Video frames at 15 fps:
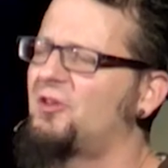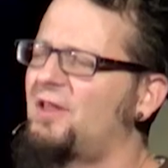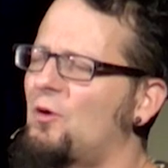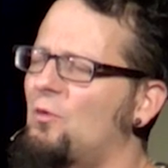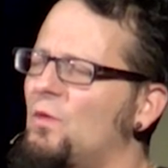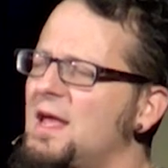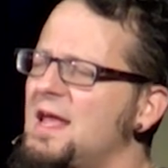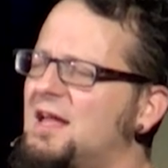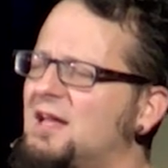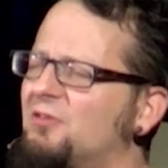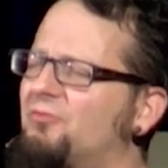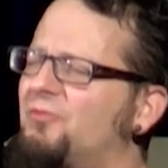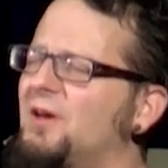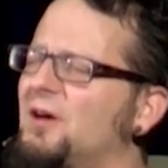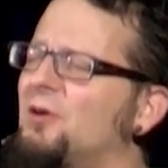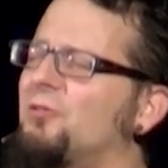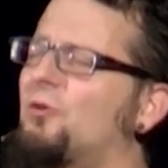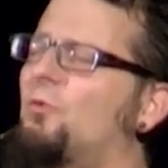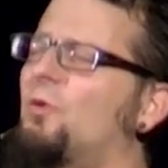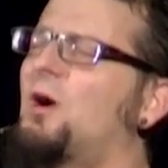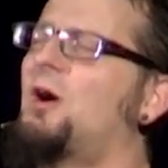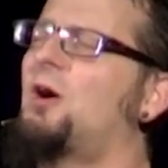that we could fill the
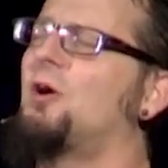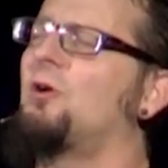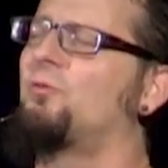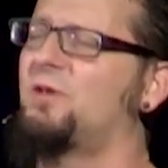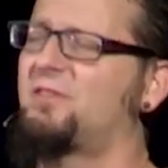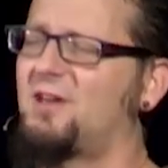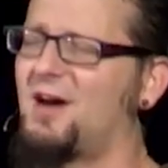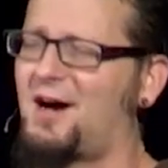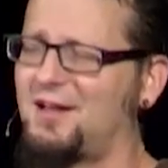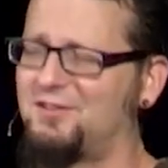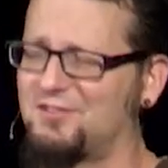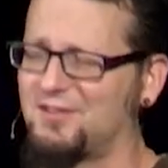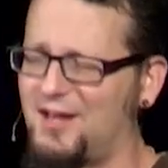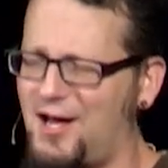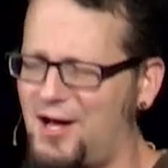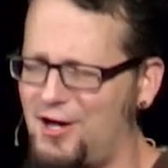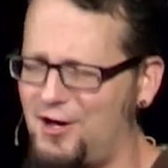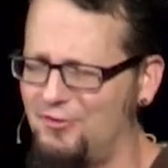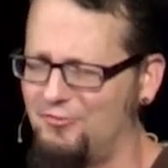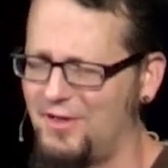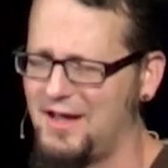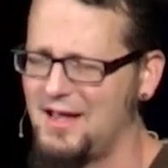world with God's
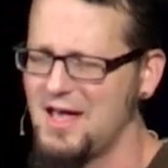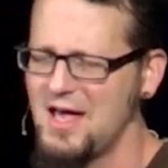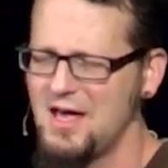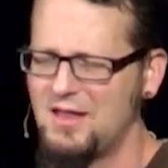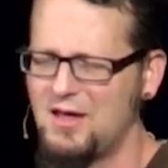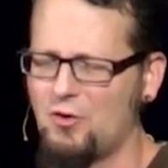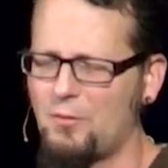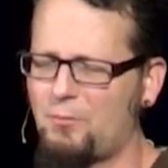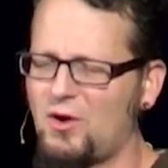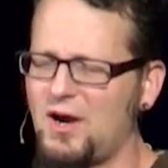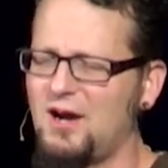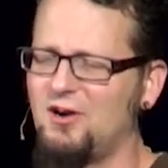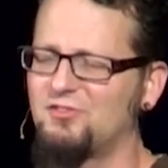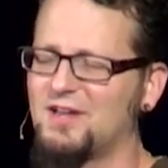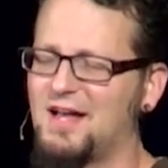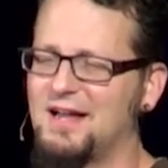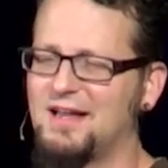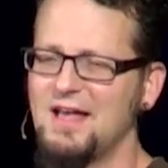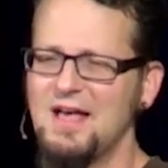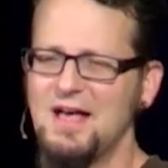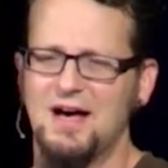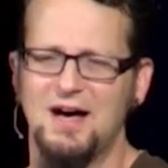love. They were prayers like,
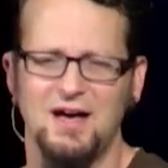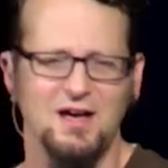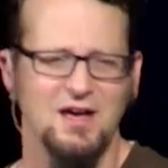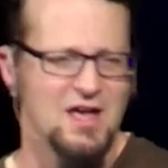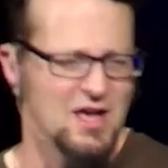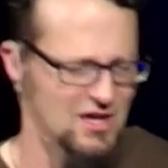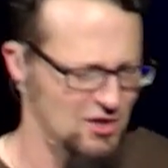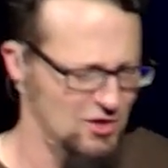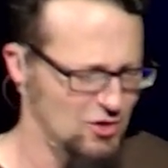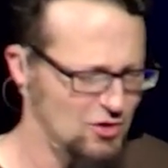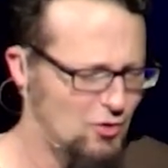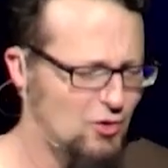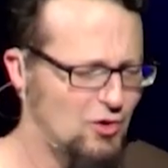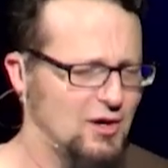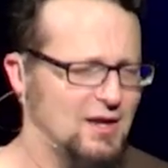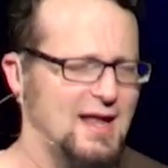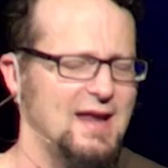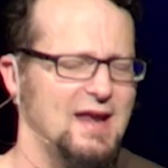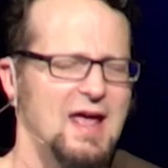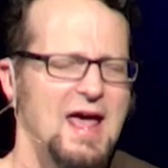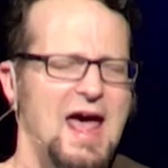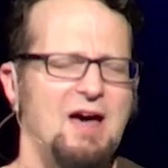Lord, let
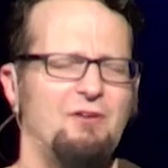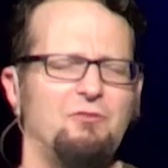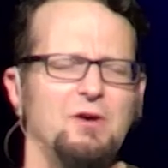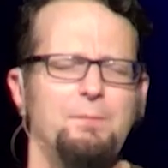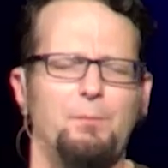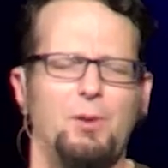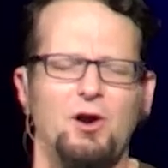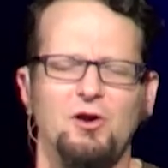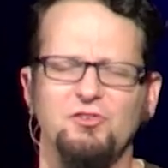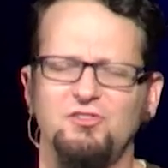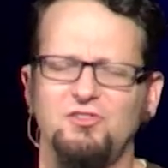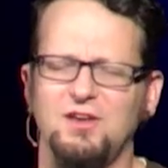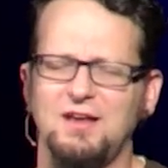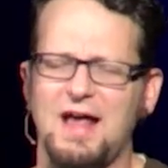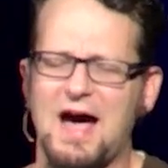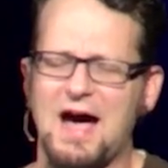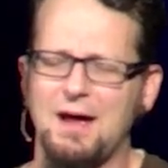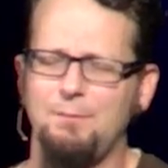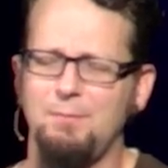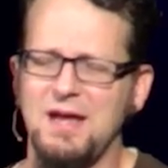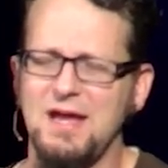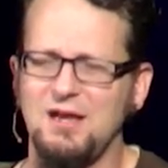every person I
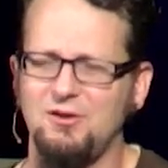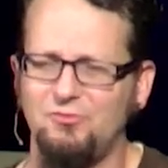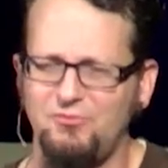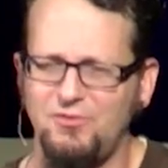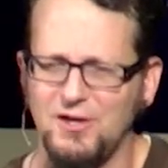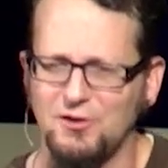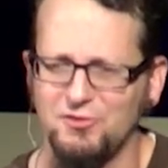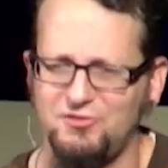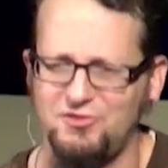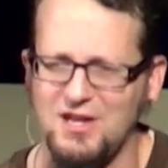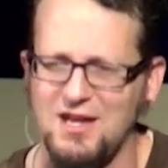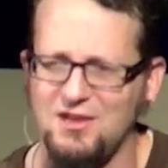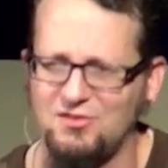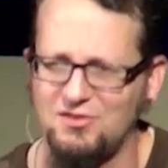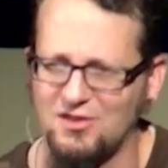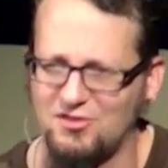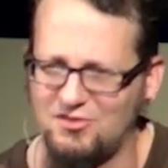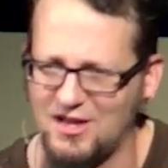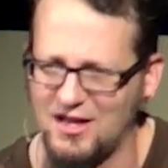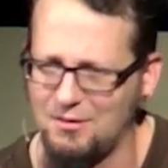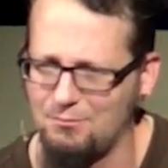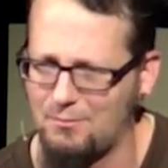meet feel Jesus
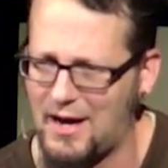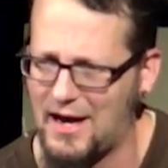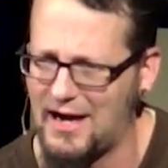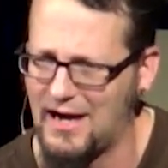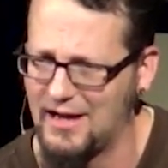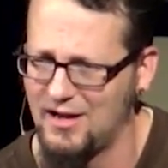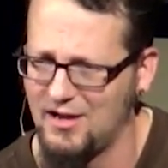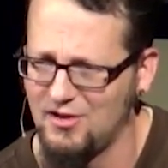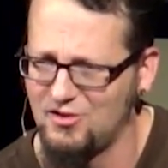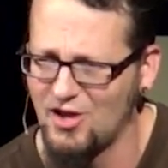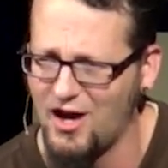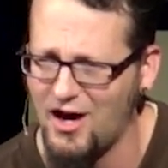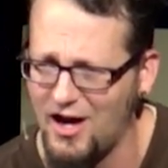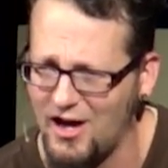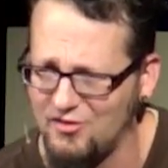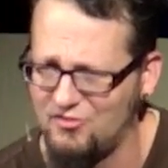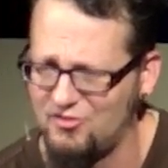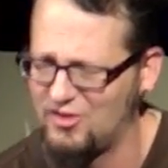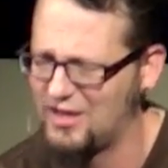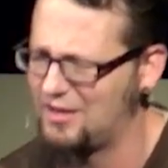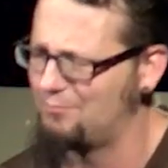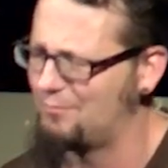in my touch,
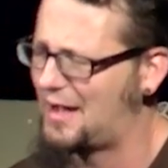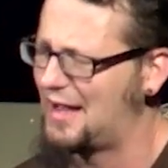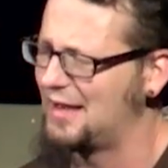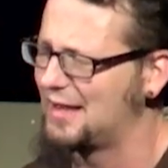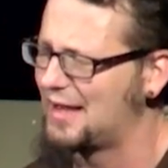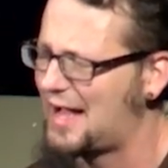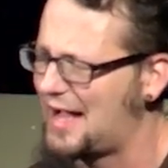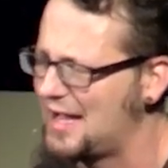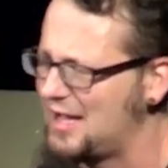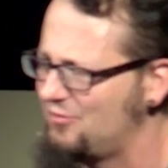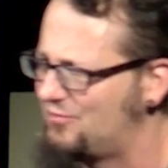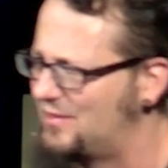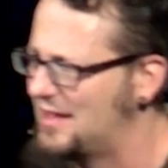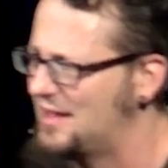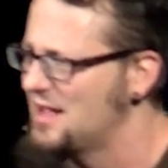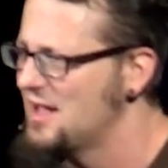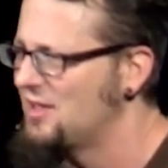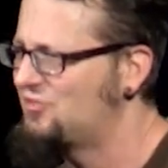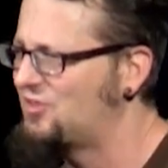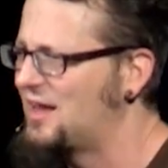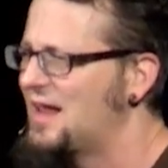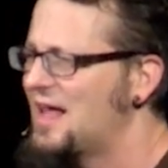in my life. They
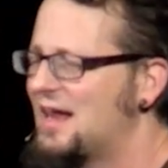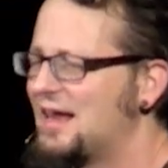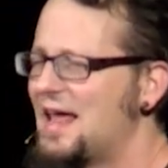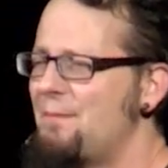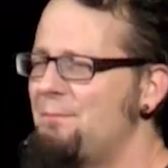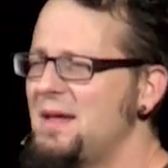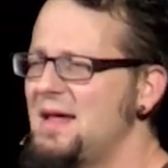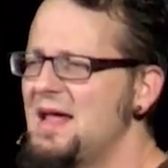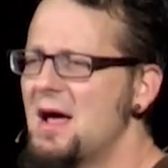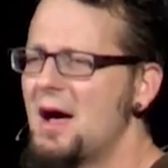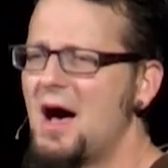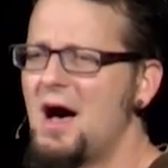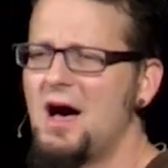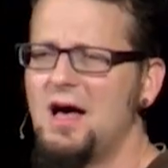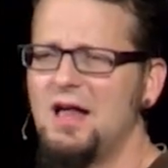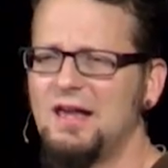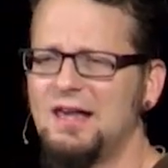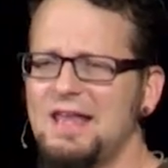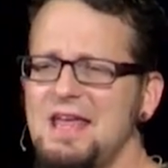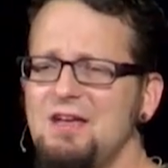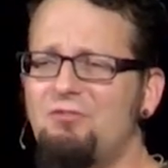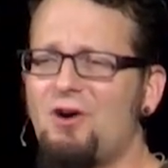said, let me
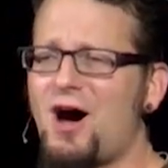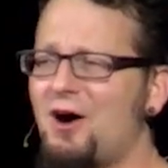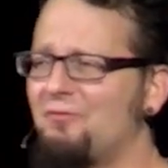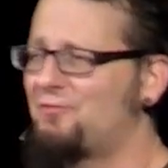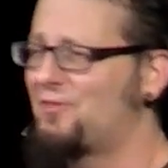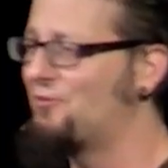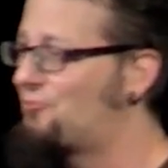leave off the